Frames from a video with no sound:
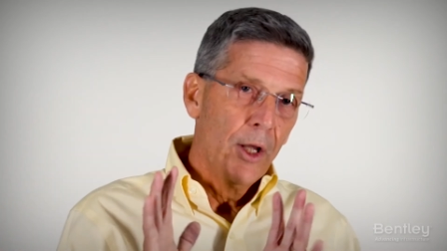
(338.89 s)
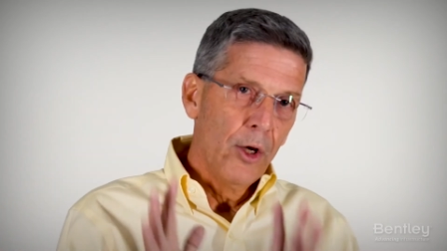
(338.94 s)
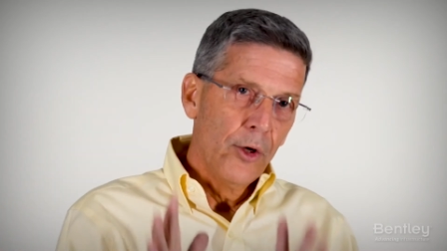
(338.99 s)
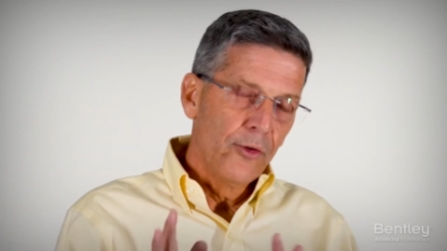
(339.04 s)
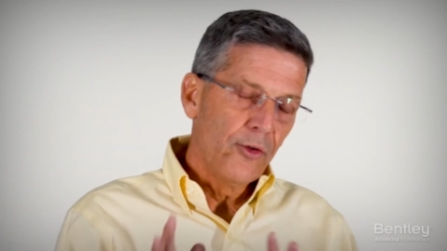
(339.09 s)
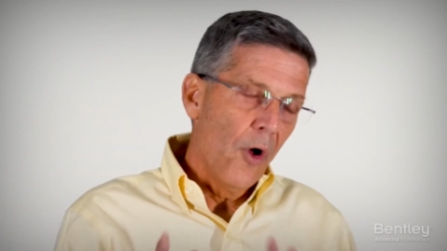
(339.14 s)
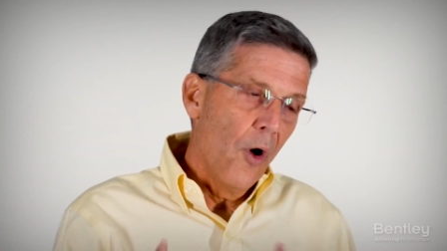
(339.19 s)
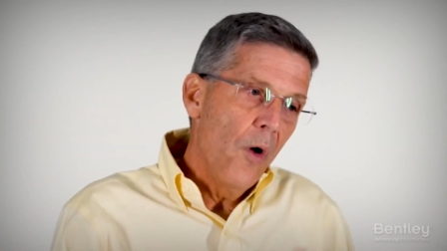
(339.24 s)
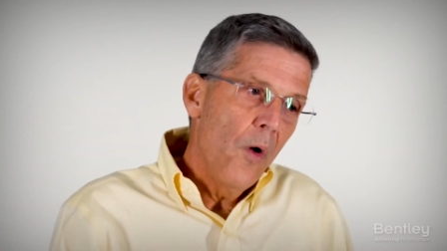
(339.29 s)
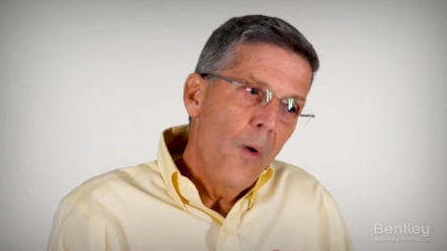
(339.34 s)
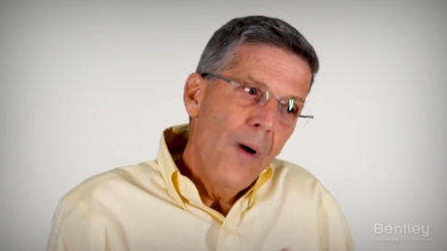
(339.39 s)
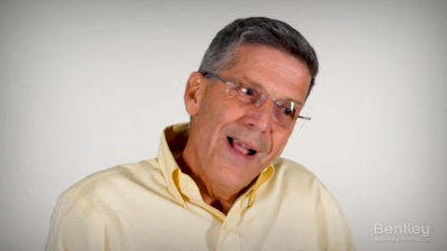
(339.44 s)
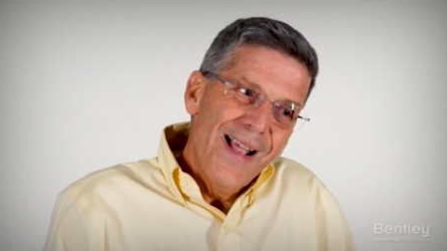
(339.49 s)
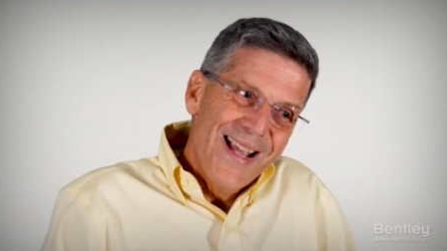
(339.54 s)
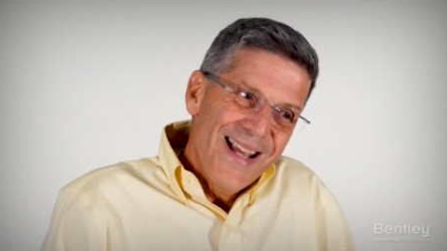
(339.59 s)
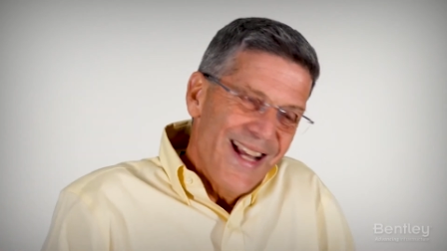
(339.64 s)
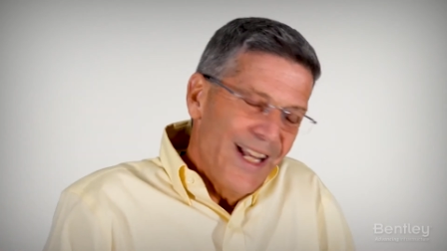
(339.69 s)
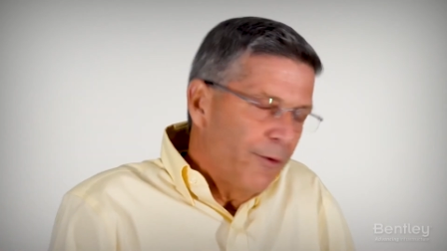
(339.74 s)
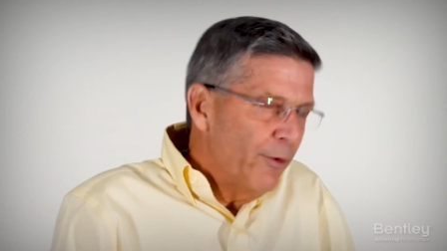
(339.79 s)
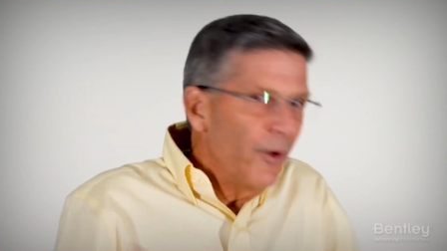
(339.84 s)
So
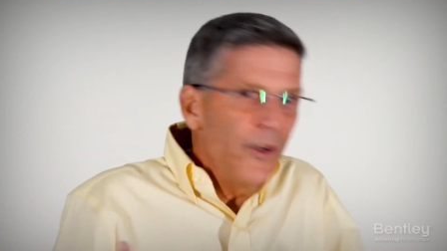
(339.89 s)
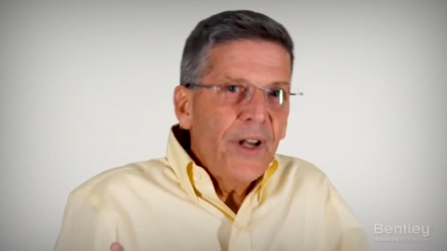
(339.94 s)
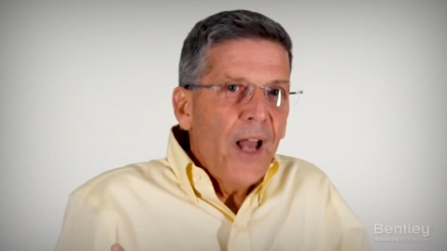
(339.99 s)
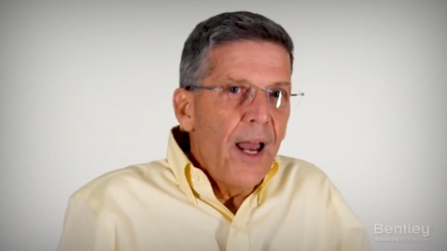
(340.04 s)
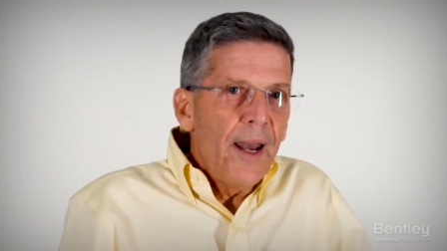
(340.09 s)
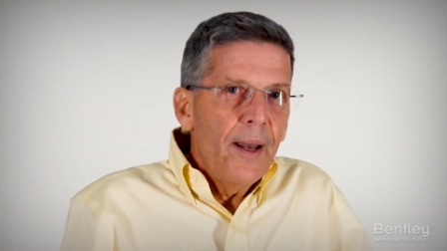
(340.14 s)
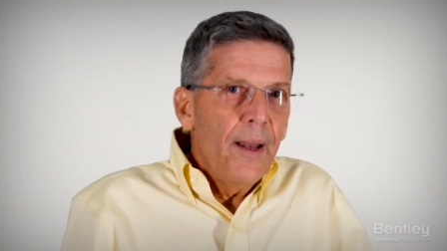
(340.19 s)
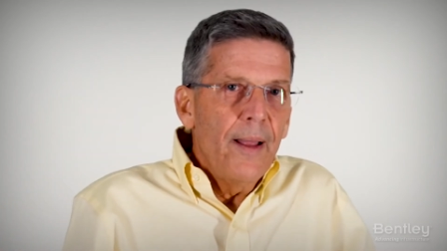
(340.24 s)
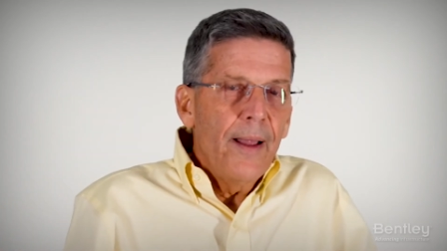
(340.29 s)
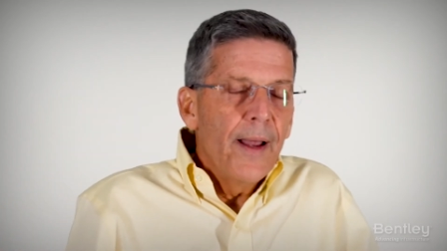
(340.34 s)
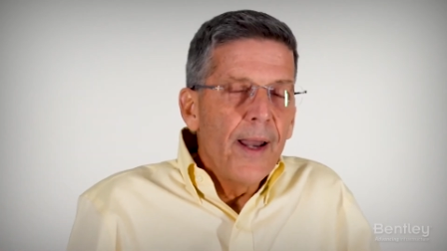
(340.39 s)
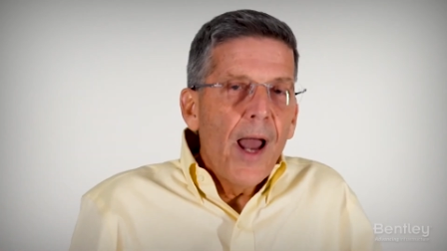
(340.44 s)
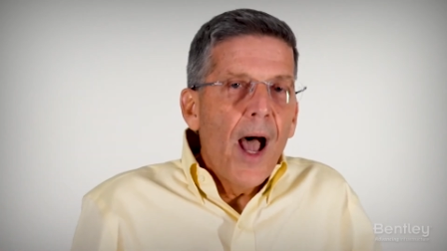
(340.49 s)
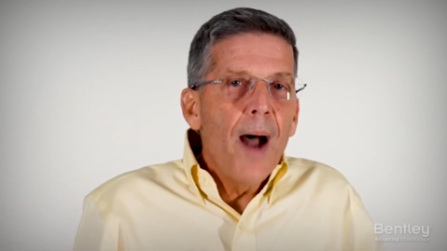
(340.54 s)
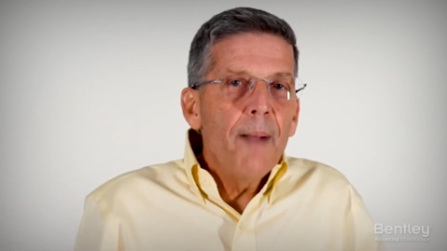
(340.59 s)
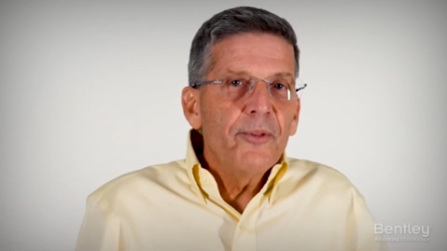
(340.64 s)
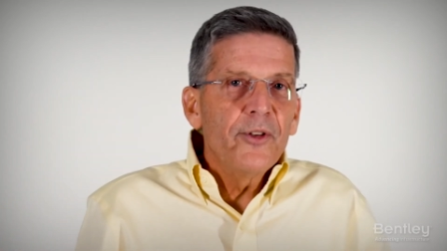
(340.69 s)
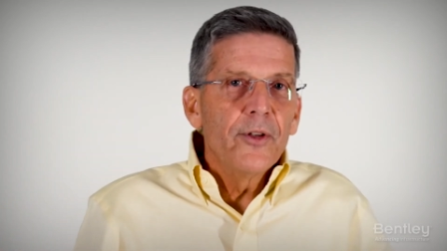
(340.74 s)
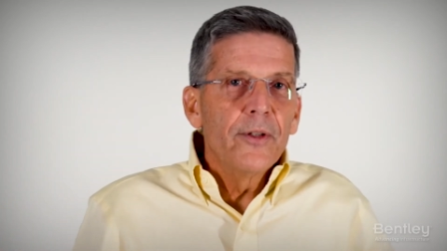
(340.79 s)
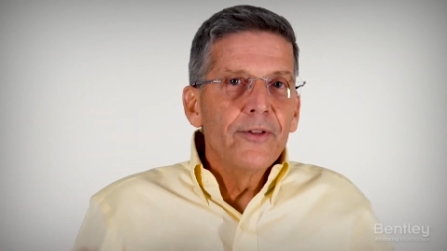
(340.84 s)
it's really not an
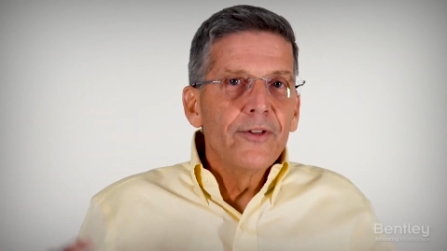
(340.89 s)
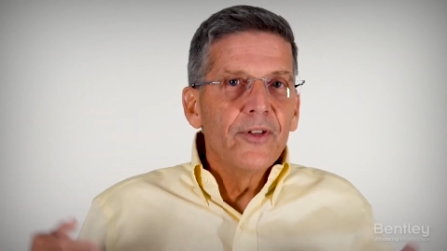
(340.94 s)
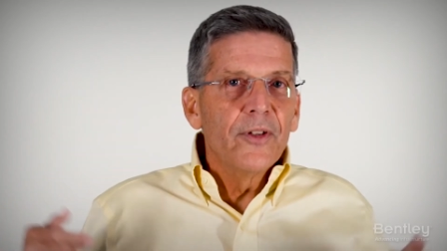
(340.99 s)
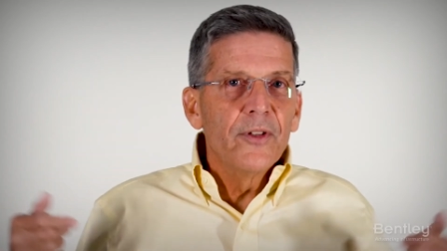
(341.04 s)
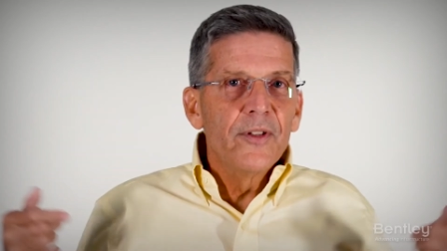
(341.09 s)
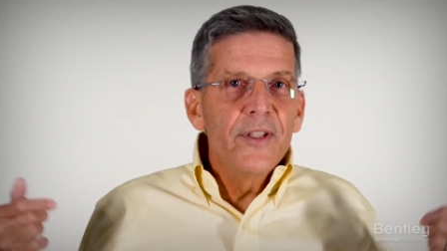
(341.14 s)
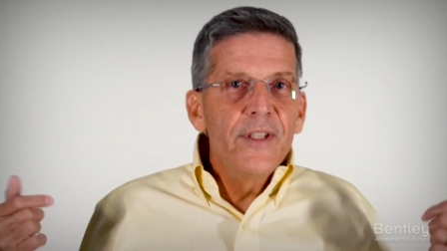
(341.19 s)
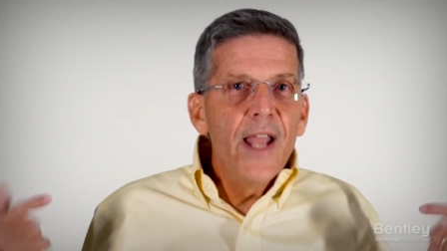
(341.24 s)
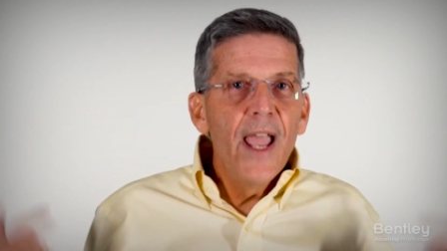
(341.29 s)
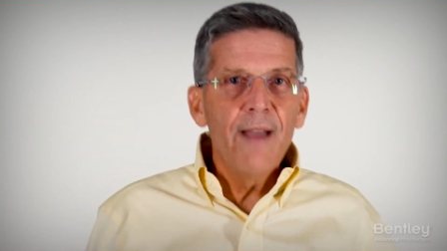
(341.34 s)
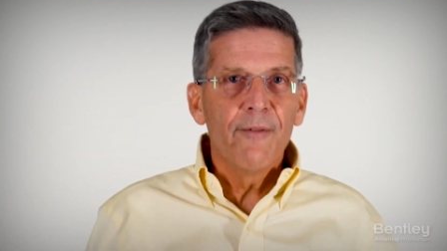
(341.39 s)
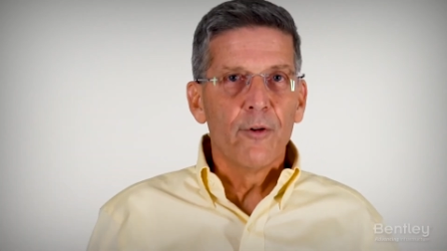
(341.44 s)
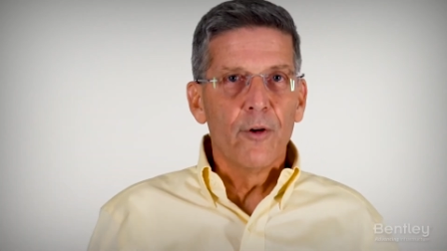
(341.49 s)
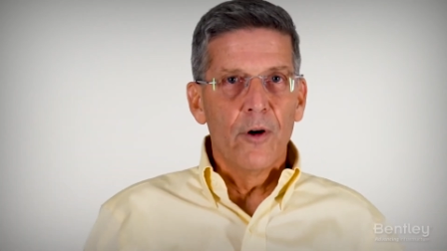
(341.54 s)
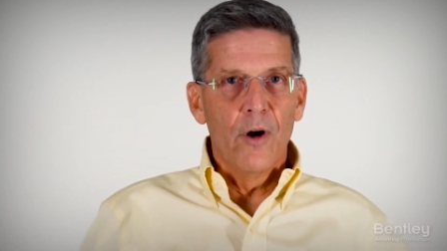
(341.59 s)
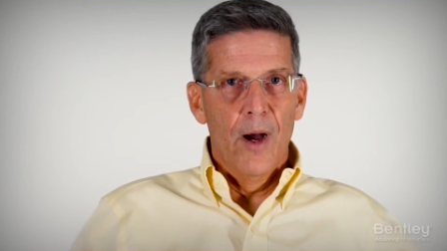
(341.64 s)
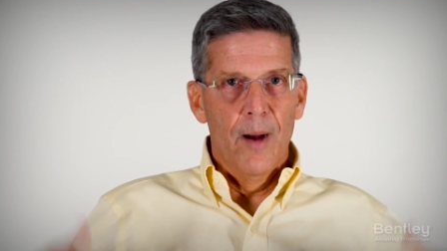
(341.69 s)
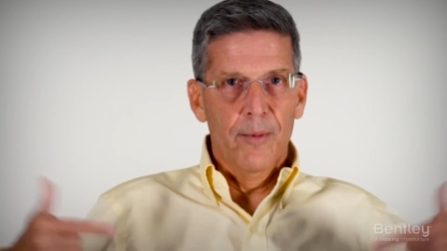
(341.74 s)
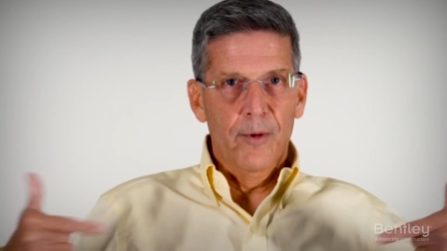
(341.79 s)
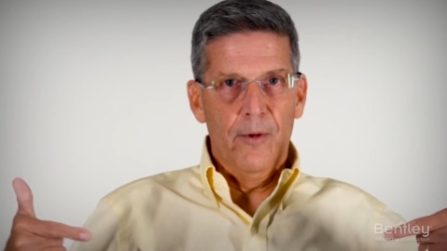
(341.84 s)
option to
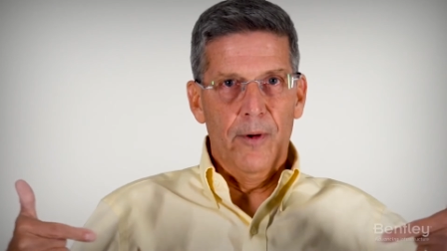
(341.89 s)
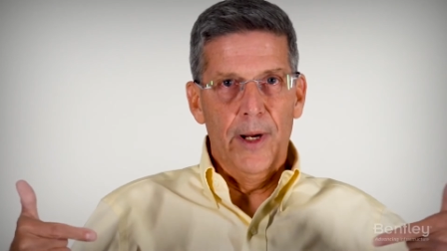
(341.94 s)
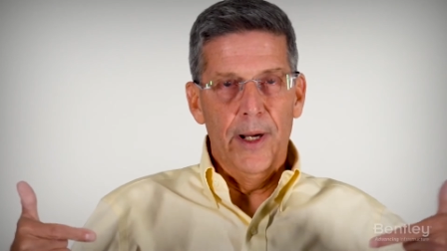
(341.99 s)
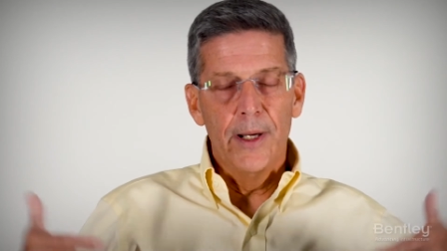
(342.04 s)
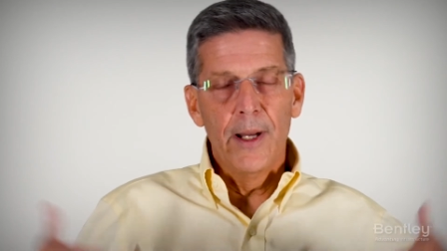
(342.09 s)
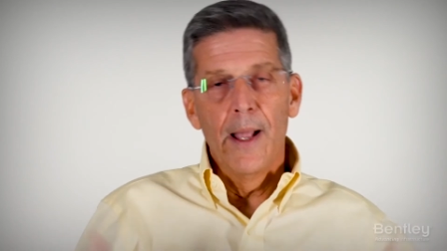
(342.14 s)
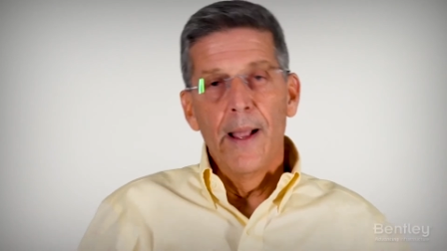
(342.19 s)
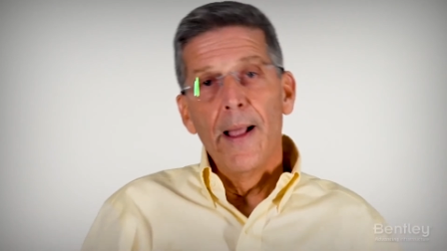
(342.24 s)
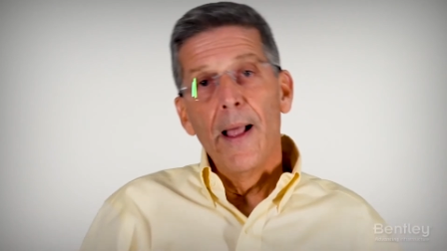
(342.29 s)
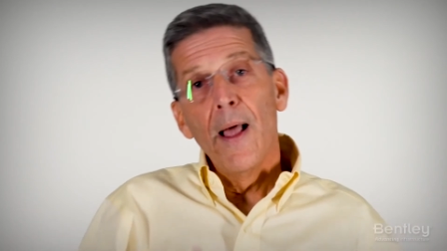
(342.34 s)
never upgrade.